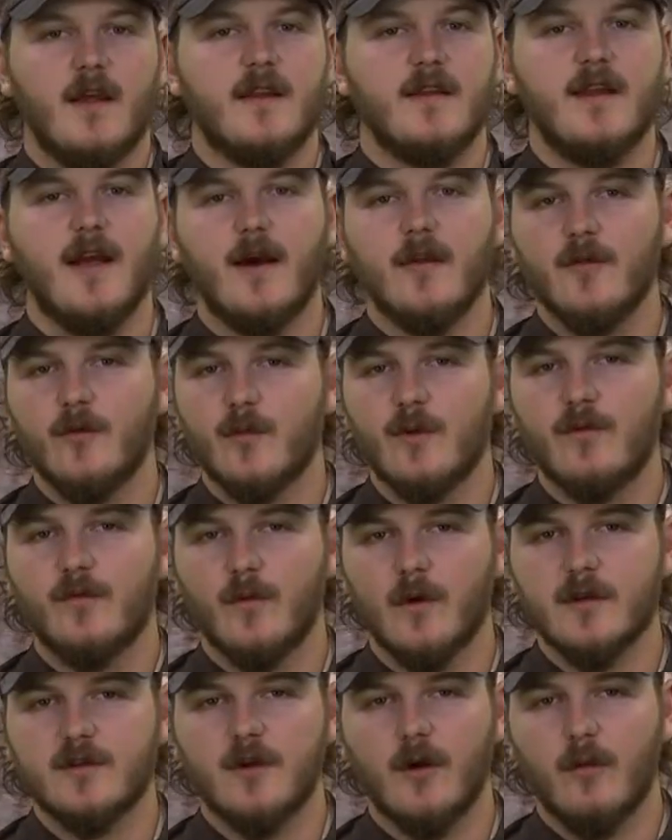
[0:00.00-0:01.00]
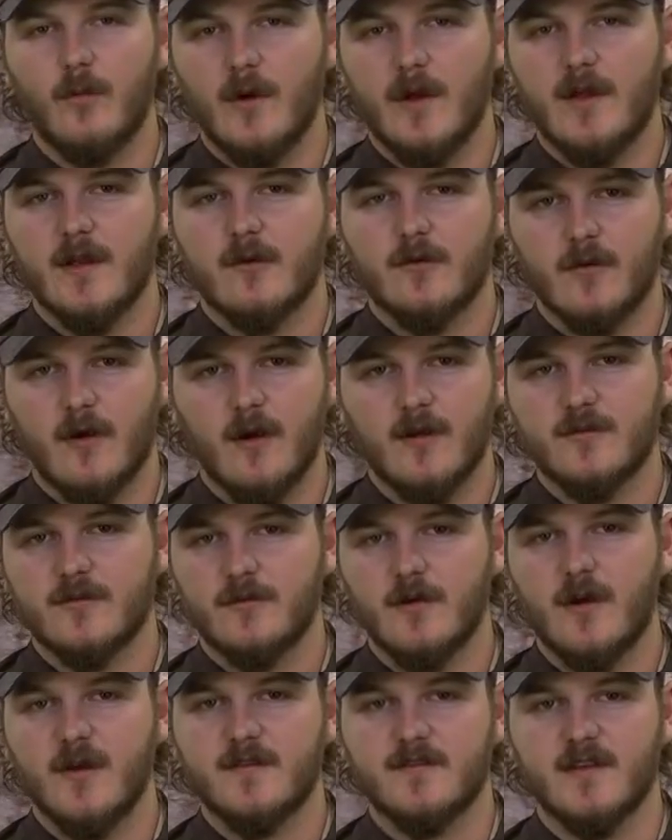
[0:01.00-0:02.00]
Now that we've worked our way across
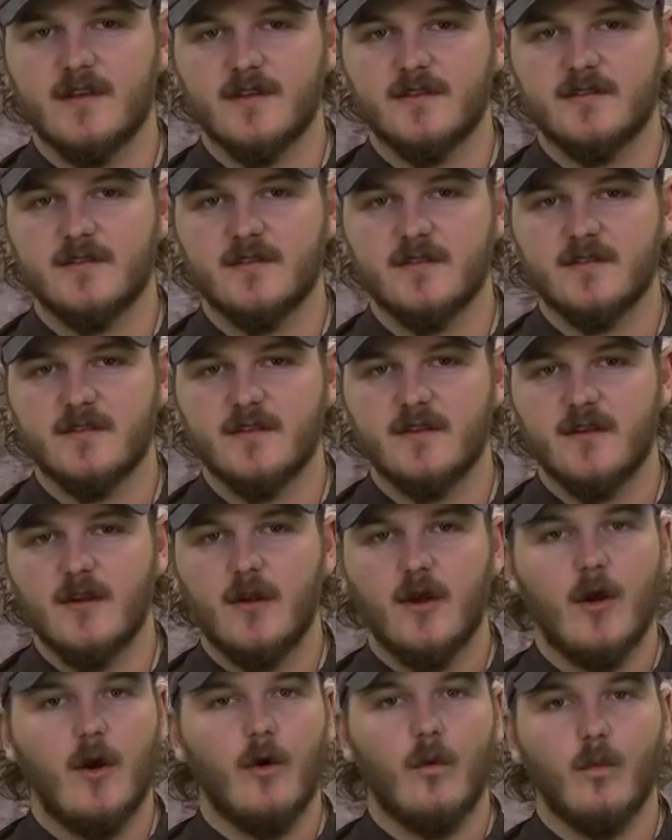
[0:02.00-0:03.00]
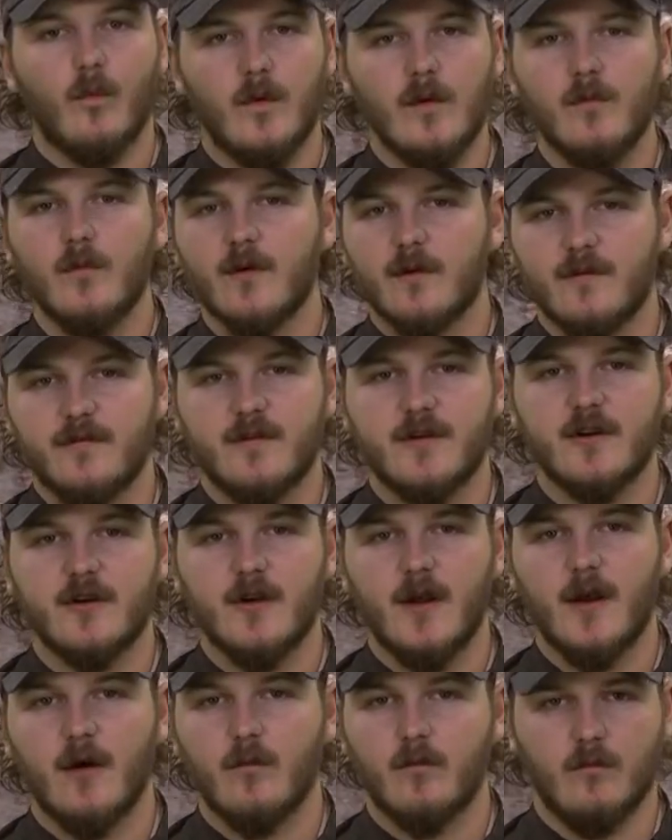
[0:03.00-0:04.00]
cross sections, we want to
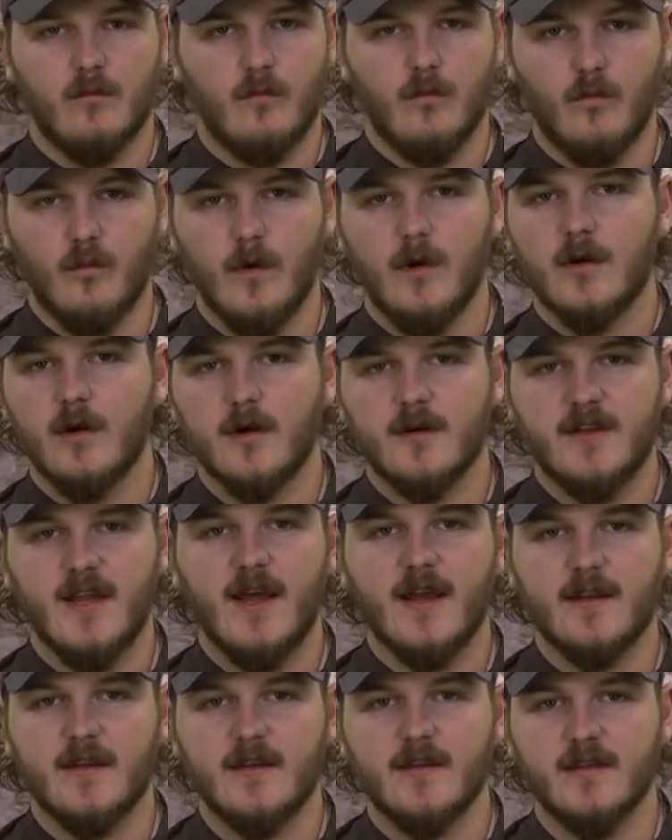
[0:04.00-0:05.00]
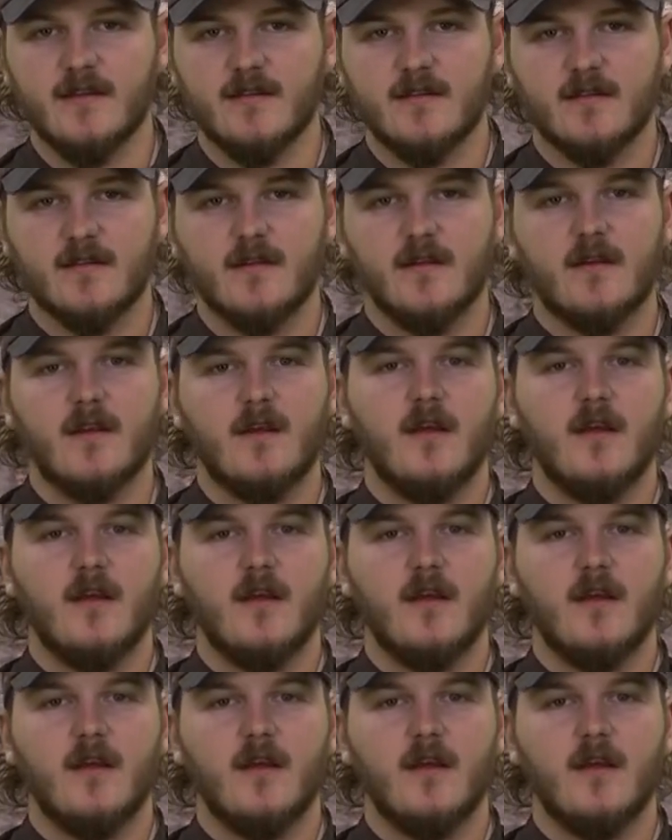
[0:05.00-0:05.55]
figure out what our data is.